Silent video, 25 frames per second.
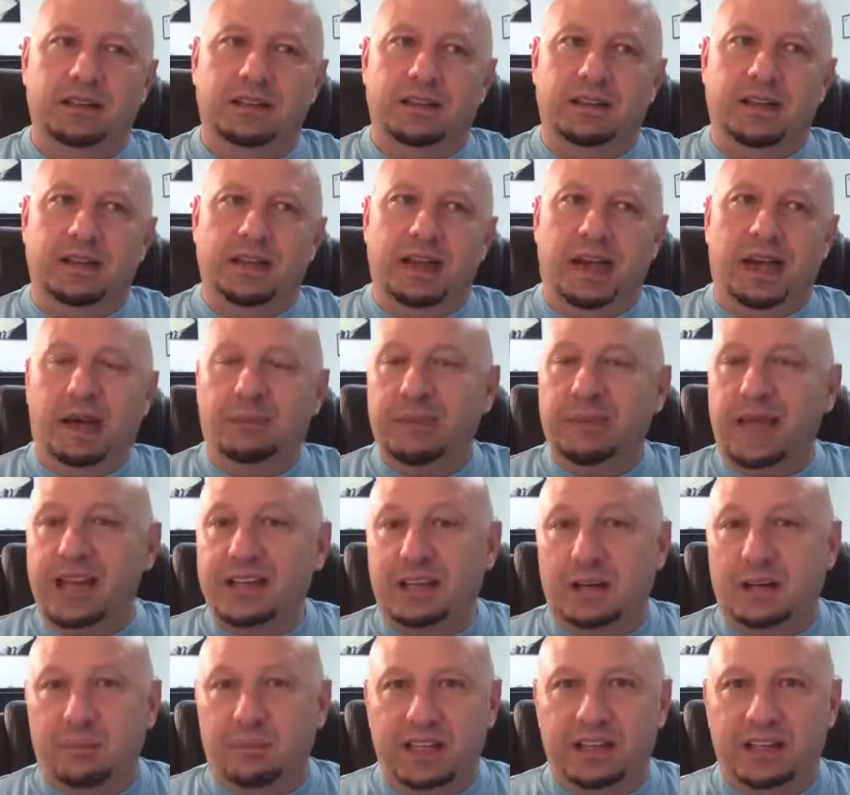I'm not
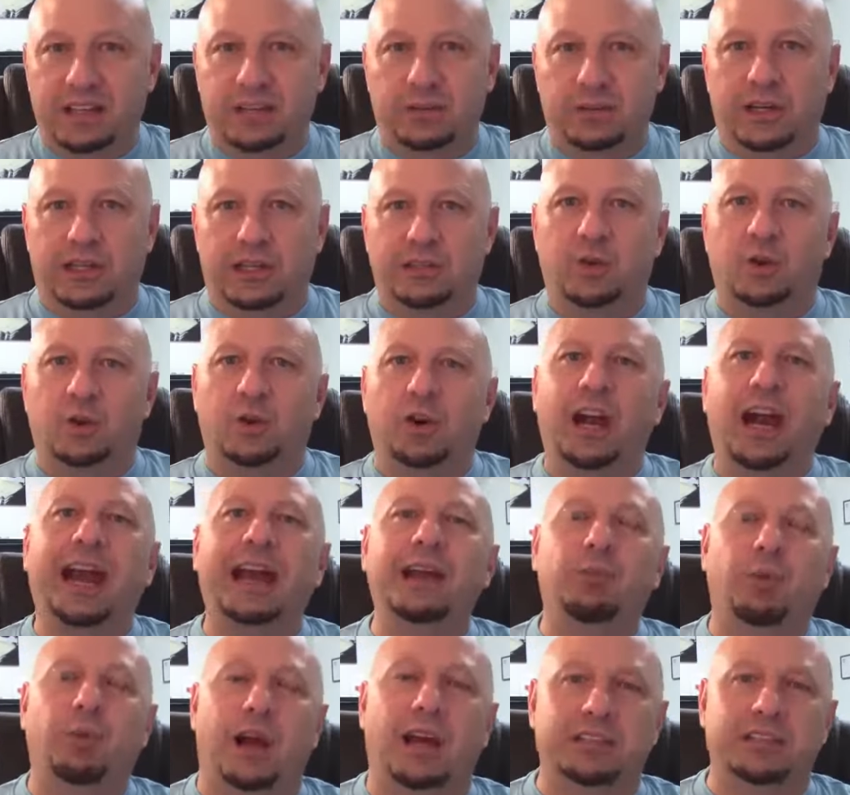going to be there anymore.
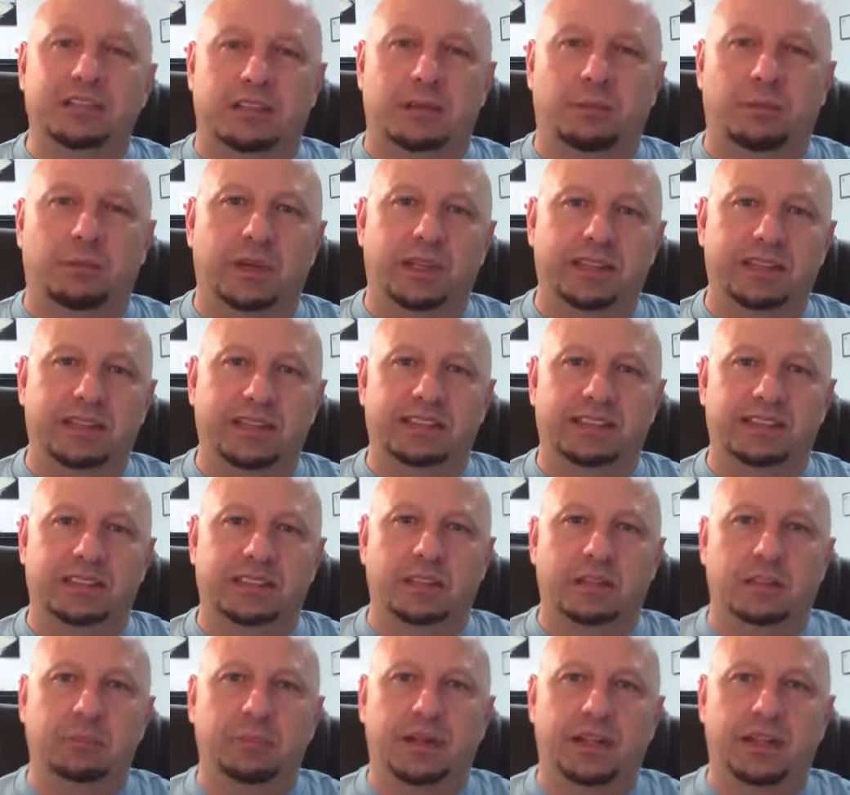I want somebody that's
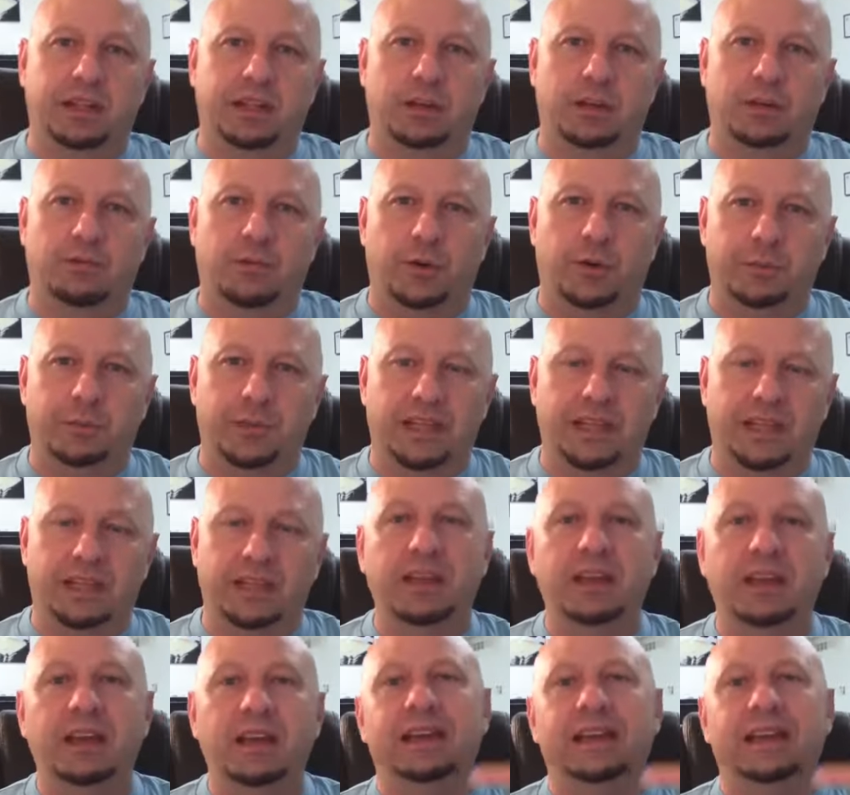going to be there for
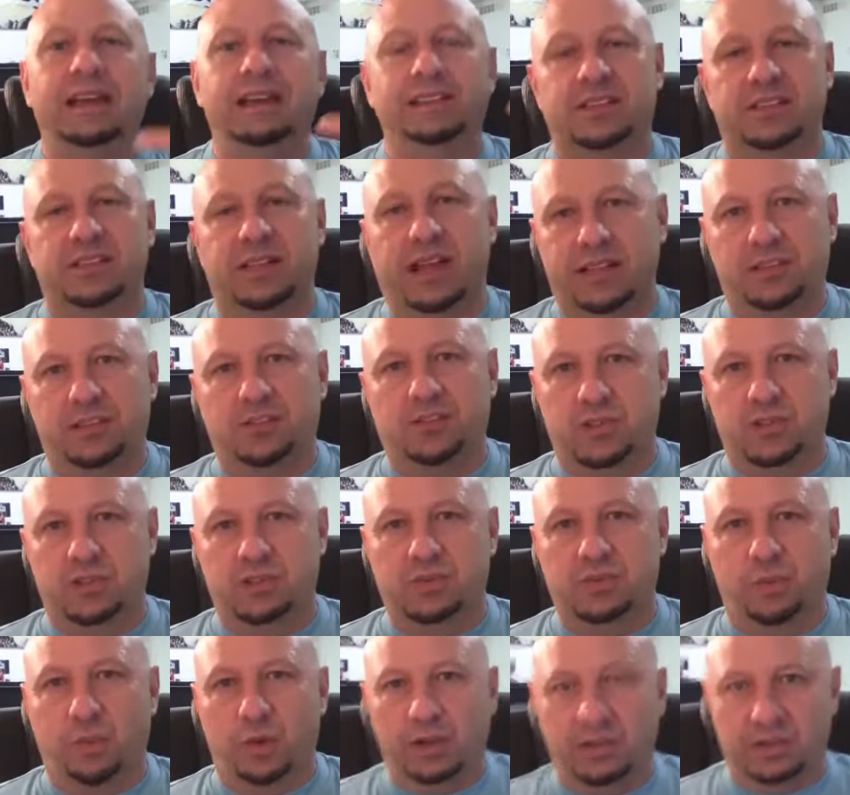me, and it's not
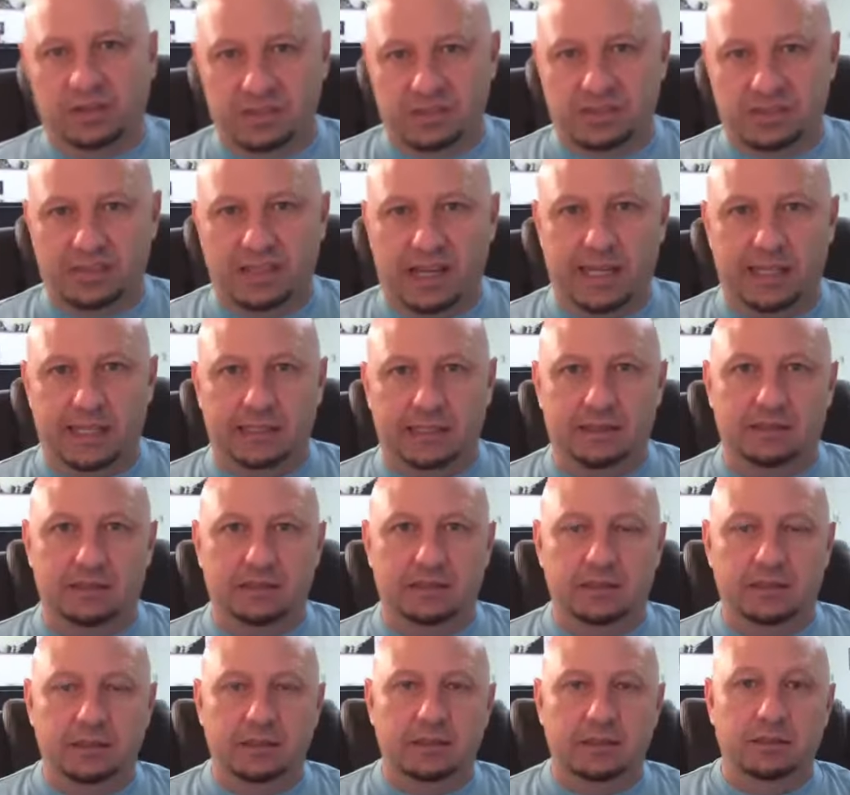just one sided.
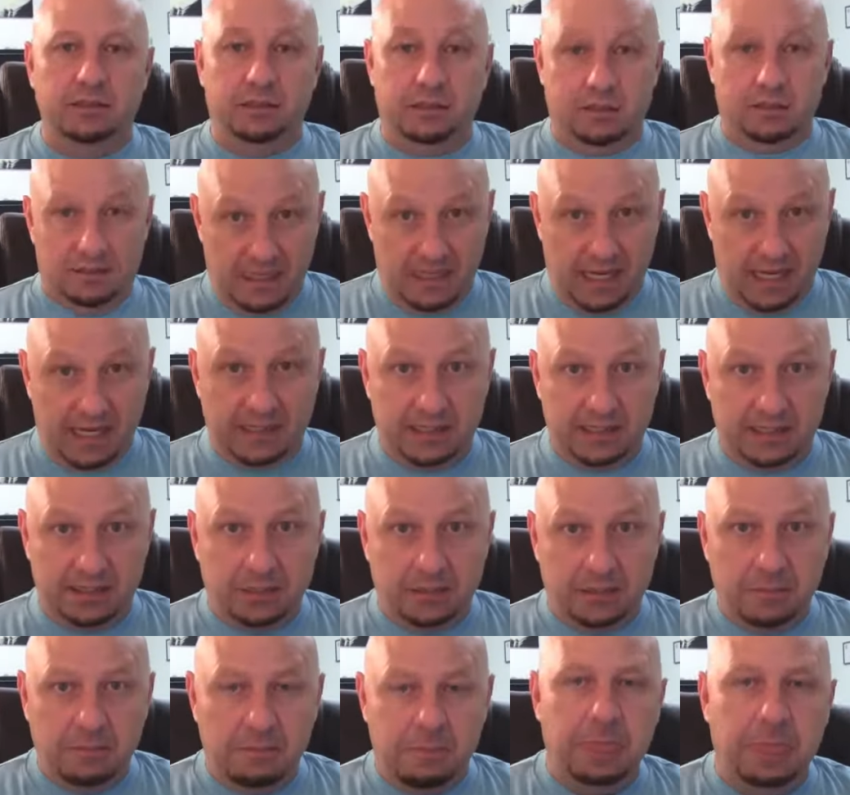Got it?
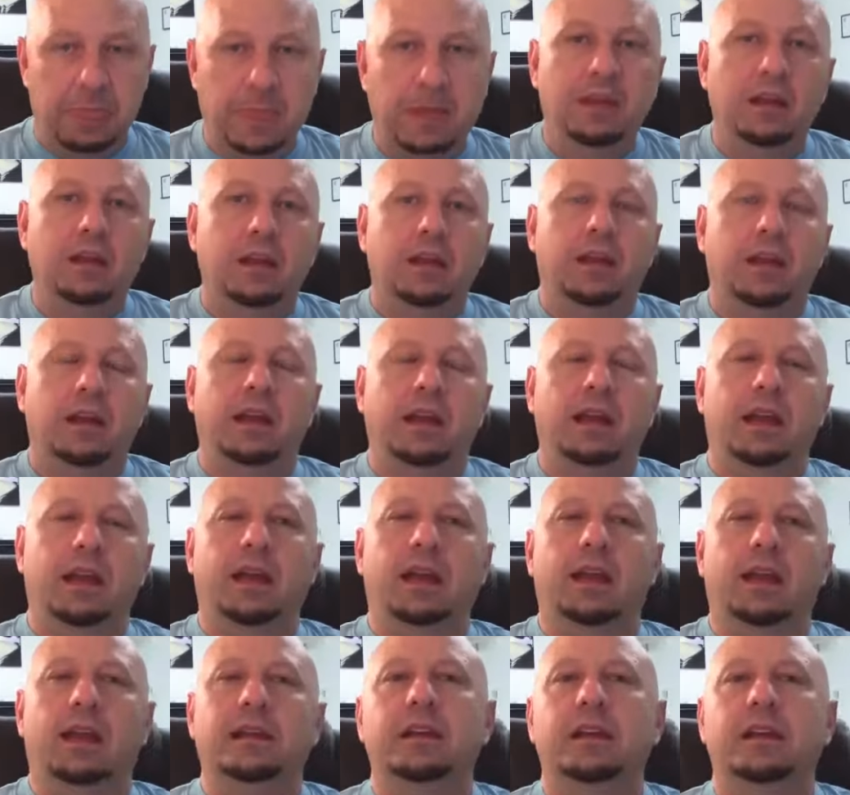
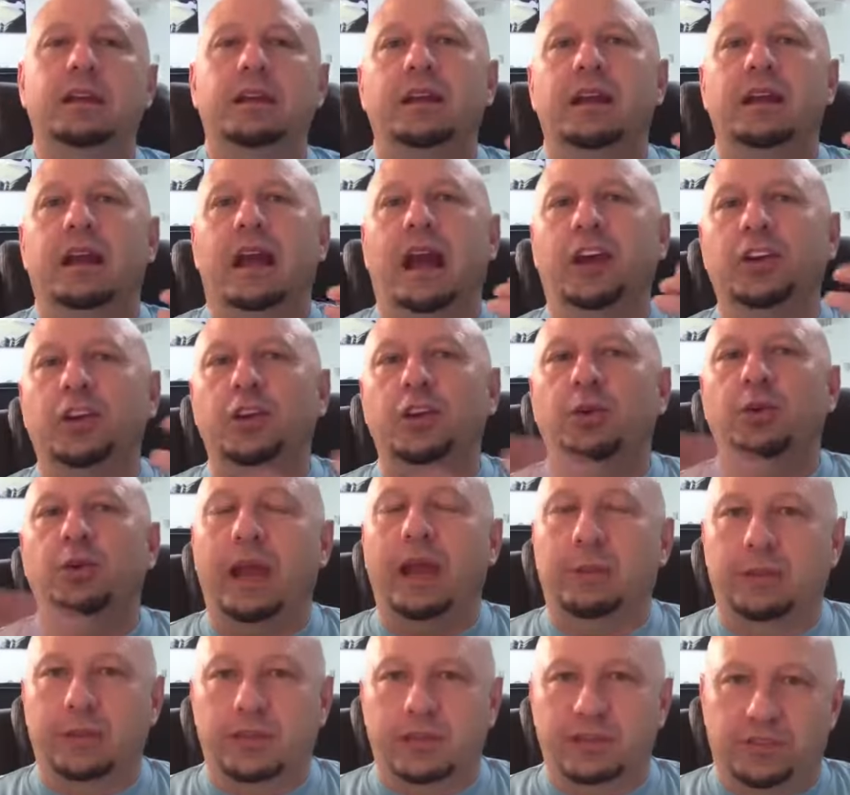And are you
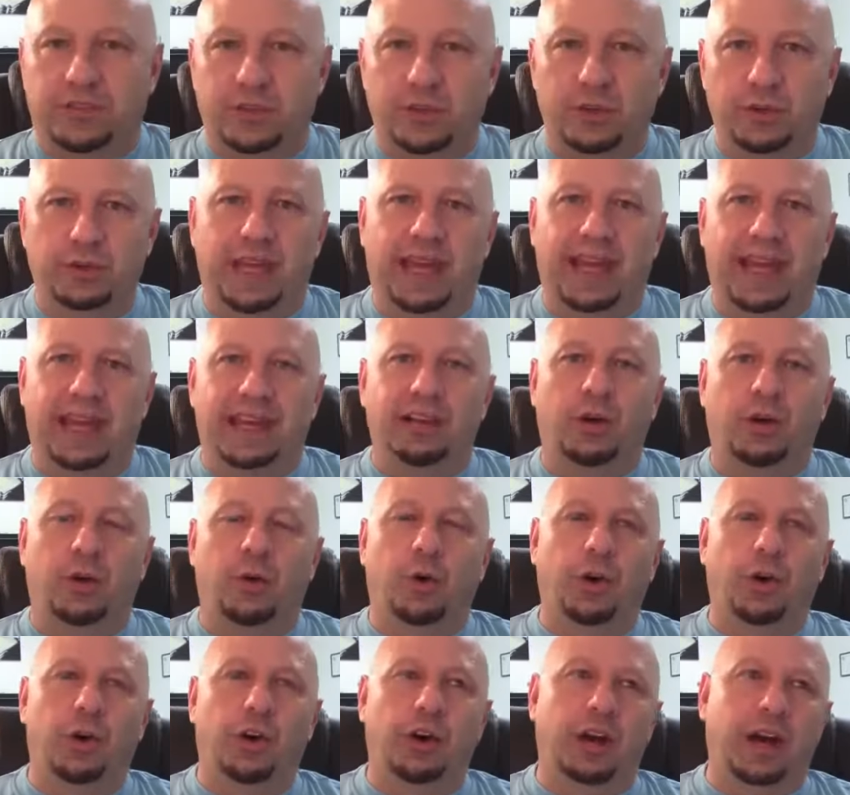able to do that,
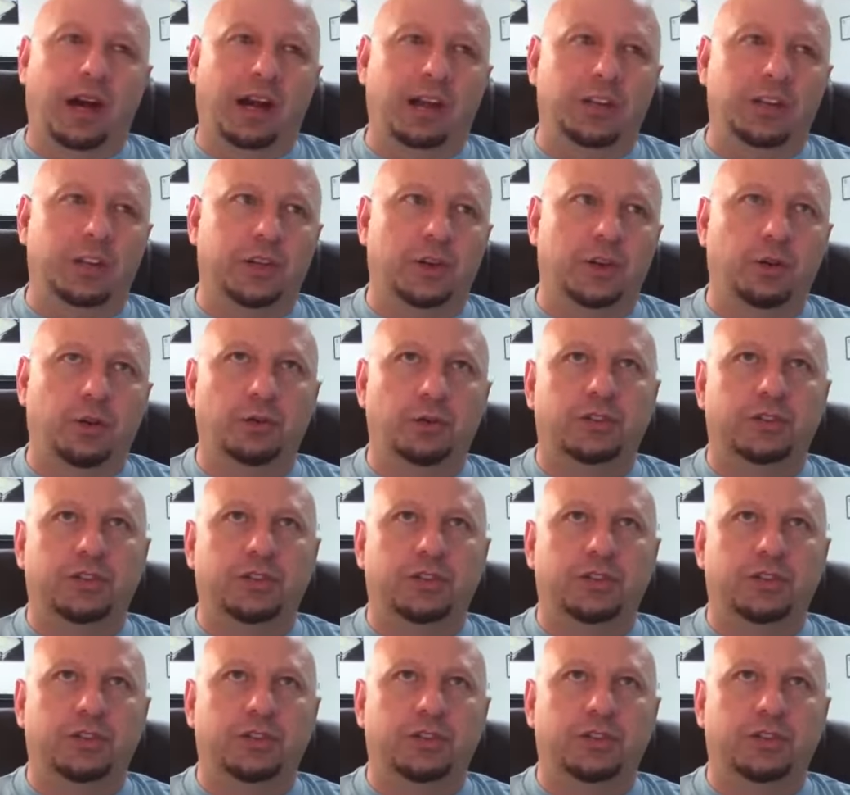or are you?